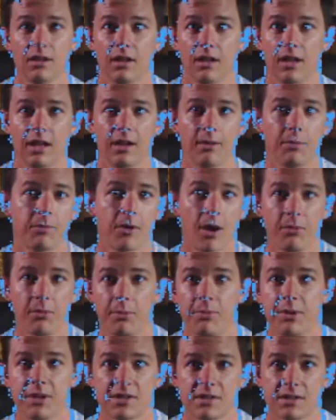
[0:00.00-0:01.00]
and a couple
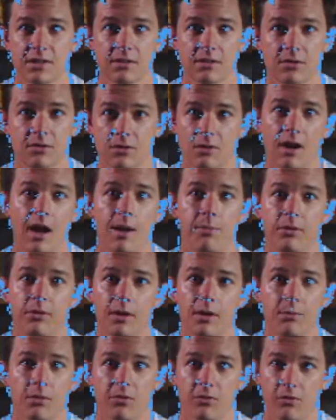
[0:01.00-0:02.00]
pieces of scrap
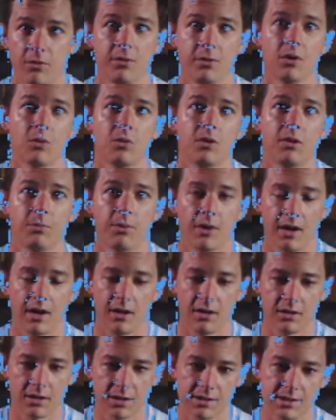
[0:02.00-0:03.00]
lumber from your wood
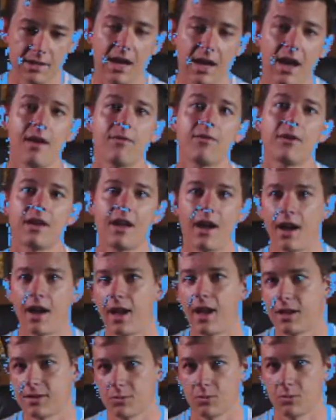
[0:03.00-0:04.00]
pile, because every guy
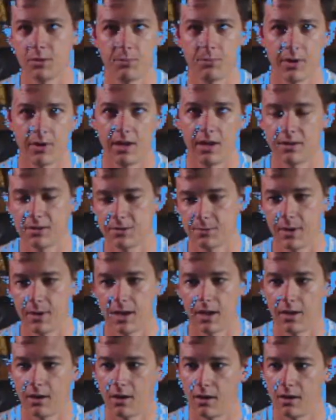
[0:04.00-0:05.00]
has a wood pile in his
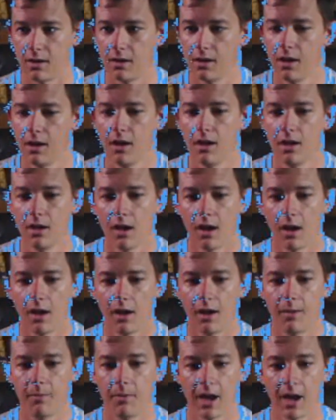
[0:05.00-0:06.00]
backyard,
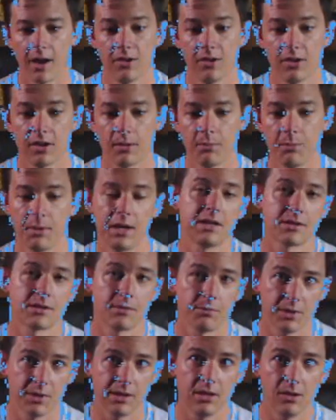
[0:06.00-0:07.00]
how you can make
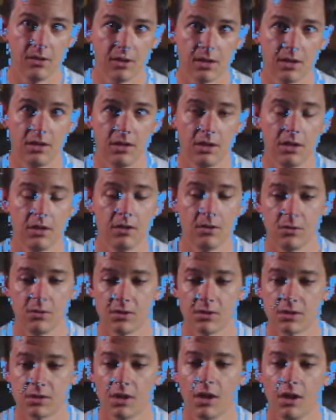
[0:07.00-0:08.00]
something that you can
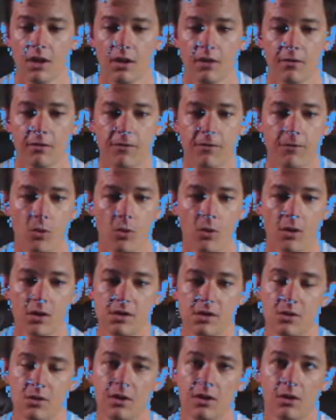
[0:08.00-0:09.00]
use for
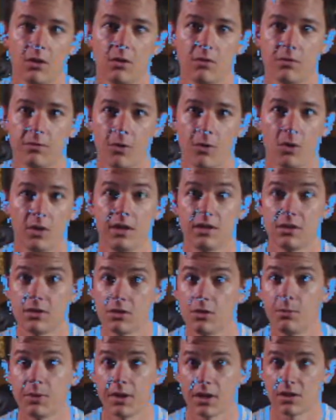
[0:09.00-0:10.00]
doing your own Foley
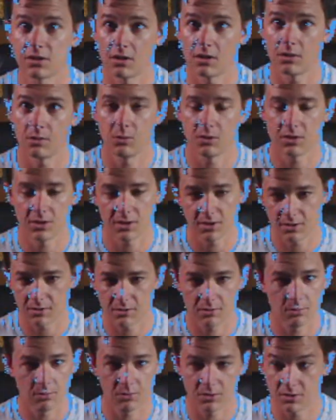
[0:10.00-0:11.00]
to picture, which is
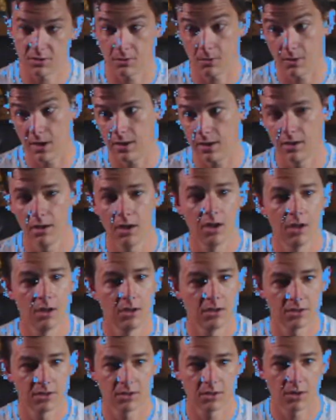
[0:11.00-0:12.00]
great.
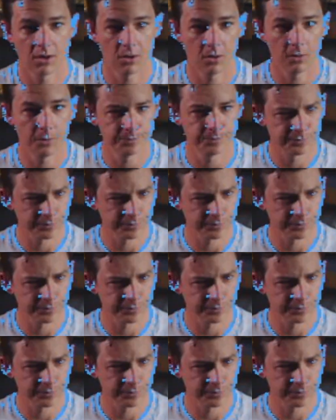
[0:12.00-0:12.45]
So